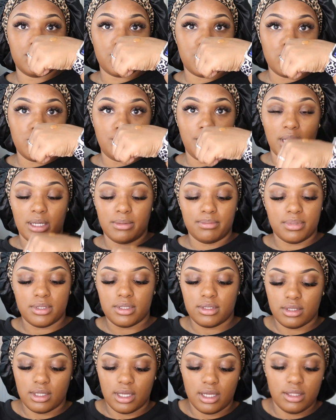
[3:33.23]
two
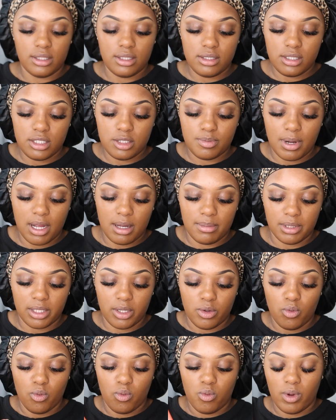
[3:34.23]
pumps, and this is
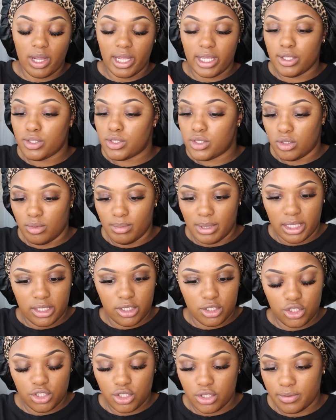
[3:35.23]
probably way too
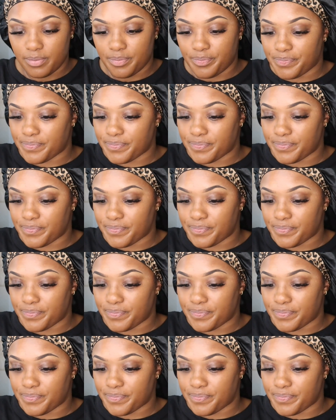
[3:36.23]
much.